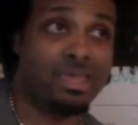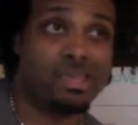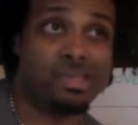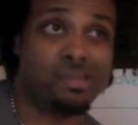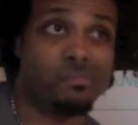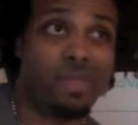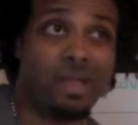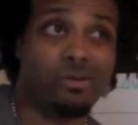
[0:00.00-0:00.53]

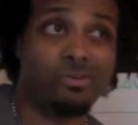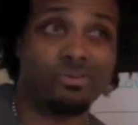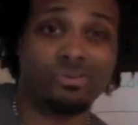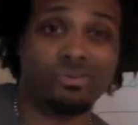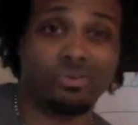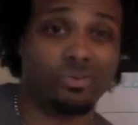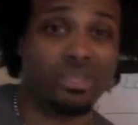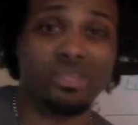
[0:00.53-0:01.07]
in
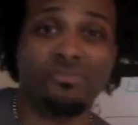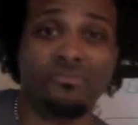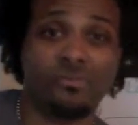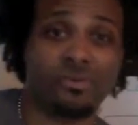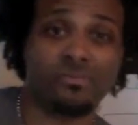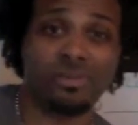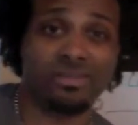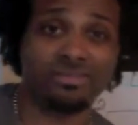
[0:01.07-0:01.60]
about
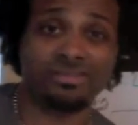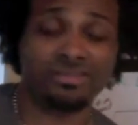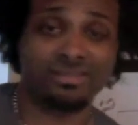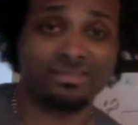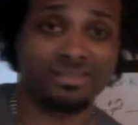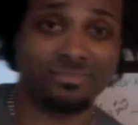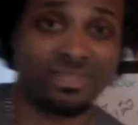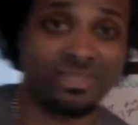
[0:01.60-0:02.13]
3-4 months,
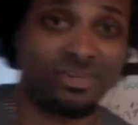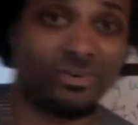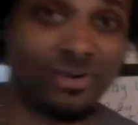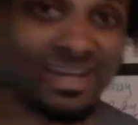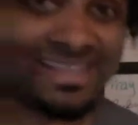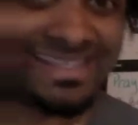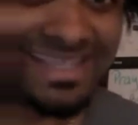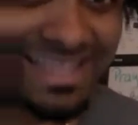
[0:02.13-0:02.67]
something
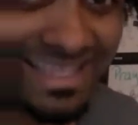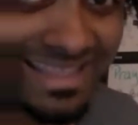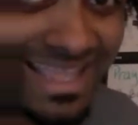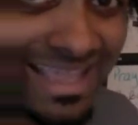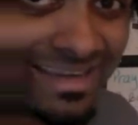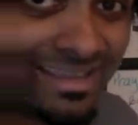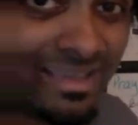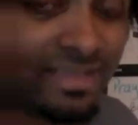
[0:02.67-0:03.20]
crazy like
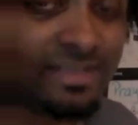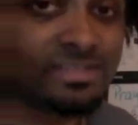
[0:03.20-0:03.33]
that.